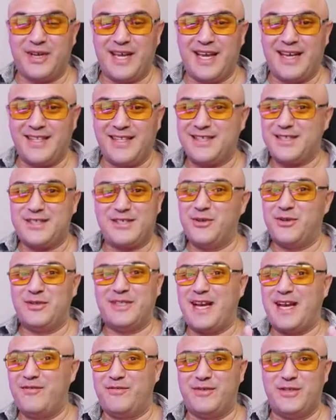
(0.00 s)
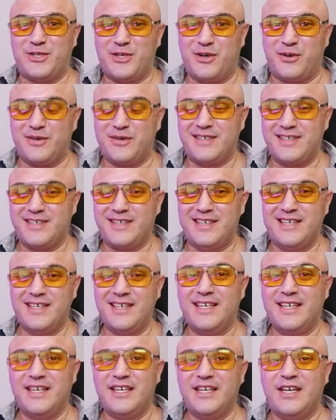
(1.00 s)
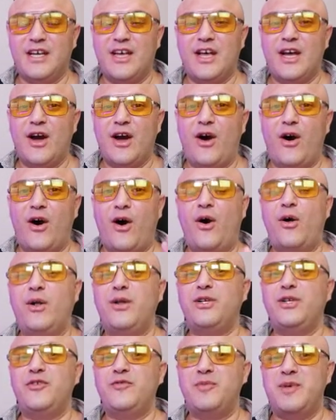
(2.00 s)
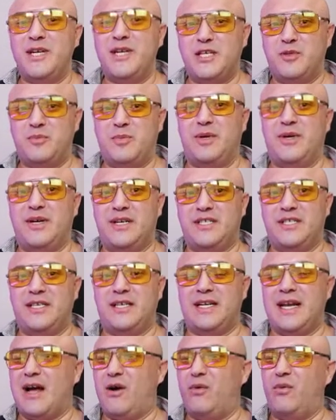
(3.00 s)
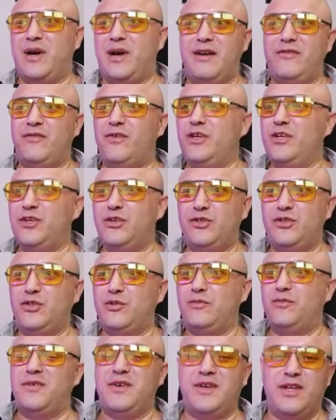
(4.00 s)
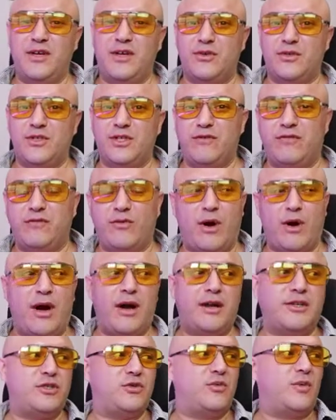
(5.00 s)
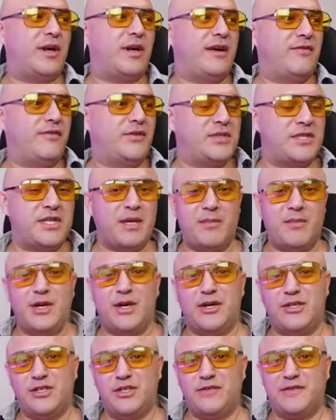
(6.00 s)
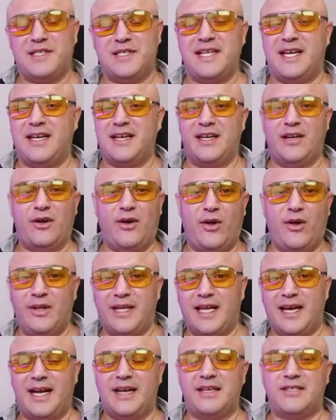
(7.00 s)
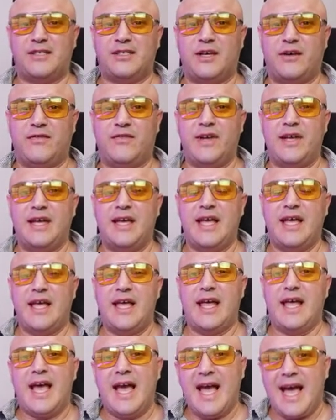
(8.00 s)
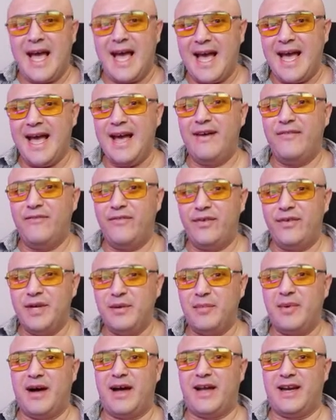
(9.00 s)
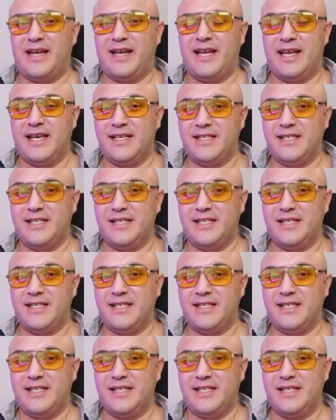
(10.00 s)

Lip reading: okay? This is no time for jokes. All you've been experiencing now, whatever YouTube videos you've watched, whatever seminars you've attended, all that kind of stuff, everybody